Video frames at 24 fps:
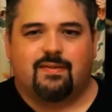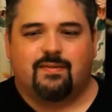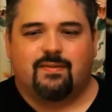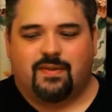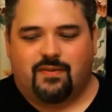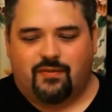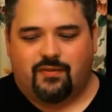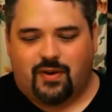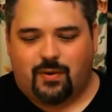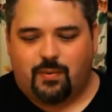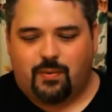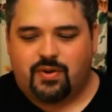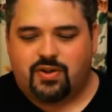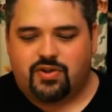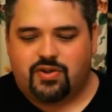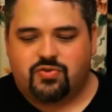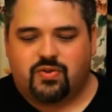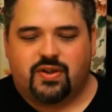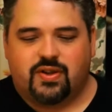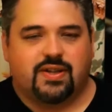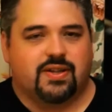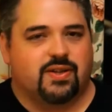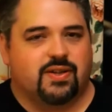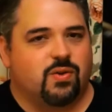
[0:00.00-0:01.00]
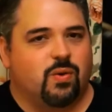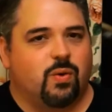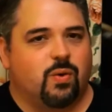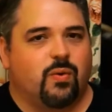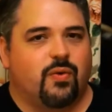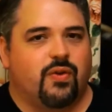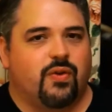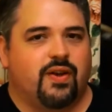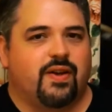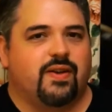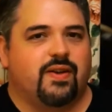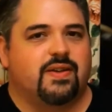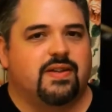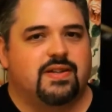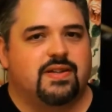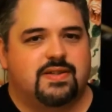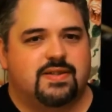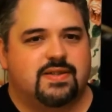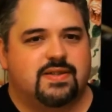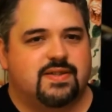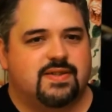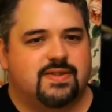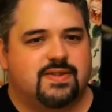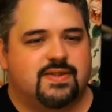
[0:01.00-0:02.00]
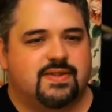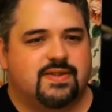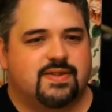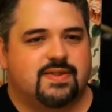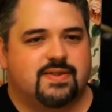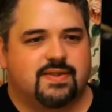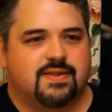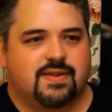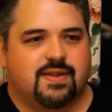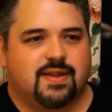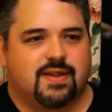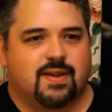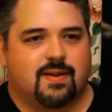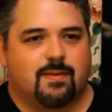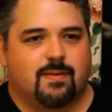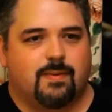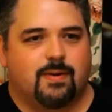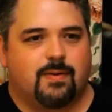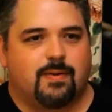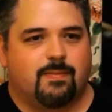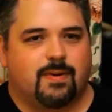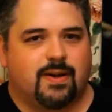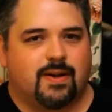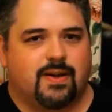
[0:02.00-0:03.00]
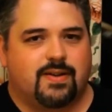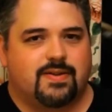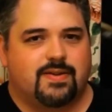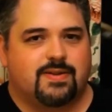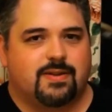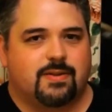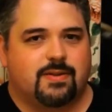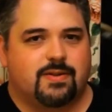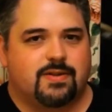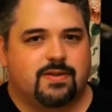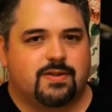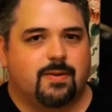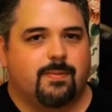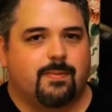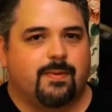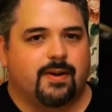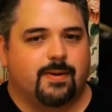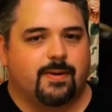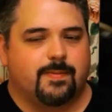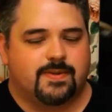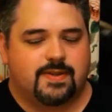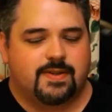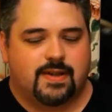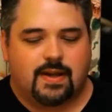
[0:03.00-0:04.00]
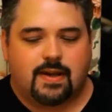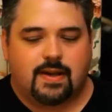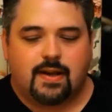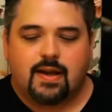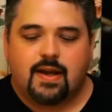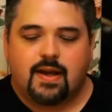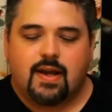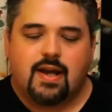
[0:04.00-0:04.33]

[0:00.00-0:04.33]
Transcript: if I were to drink the whole thing of this, it's gonna make my stomach upset.